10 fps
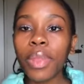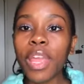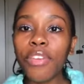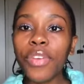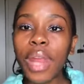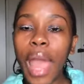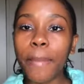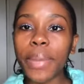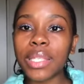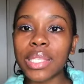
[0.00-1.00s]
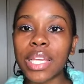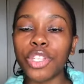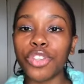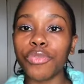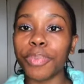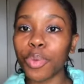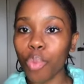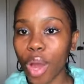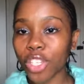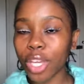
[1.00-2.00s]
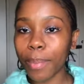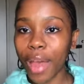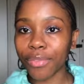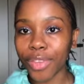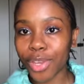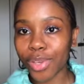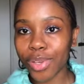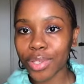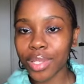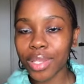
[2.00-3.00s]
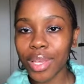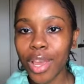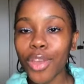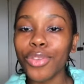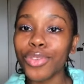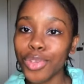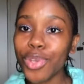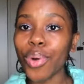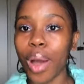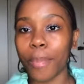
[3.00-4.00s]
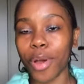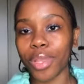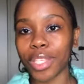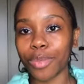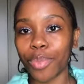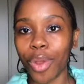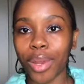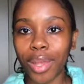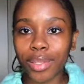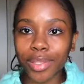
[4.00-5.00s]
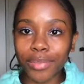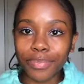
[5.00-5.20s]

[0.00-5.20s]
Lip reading: you've been watching my videos, you know about this product.